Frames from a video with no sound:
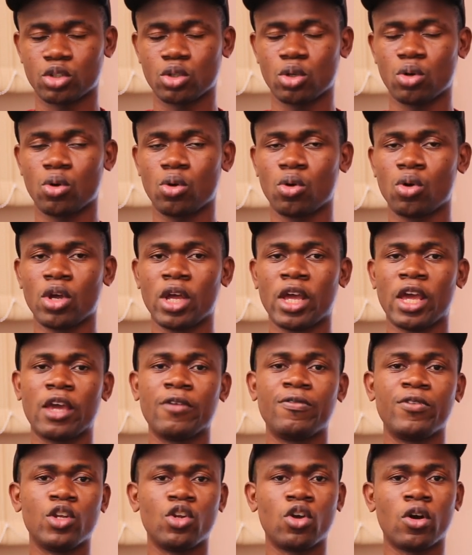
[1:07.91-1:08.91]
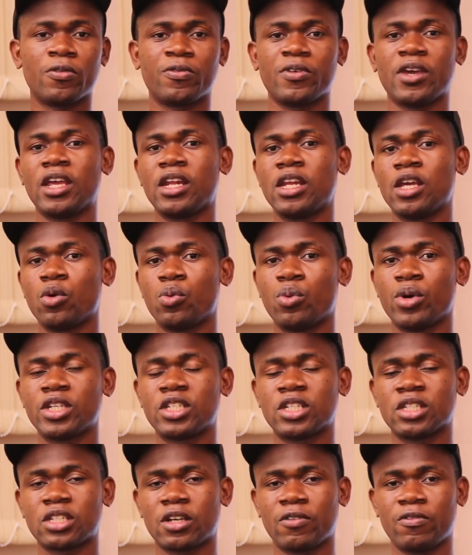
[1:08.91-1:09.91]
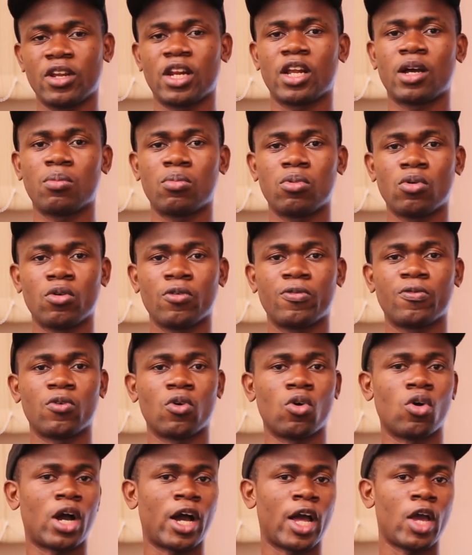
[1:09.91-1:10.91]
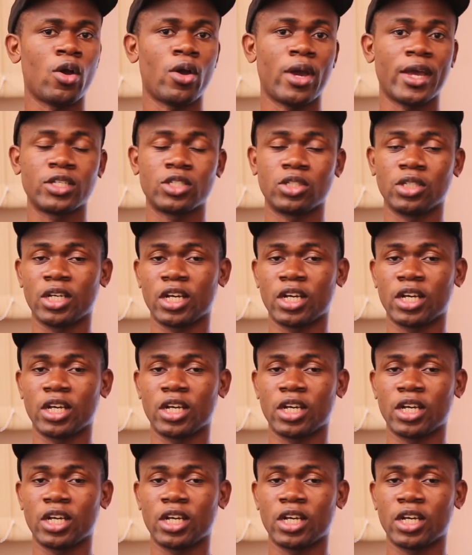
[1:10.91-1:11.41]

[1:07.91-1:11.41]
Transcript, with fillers: So if you know of any which is available for iOS,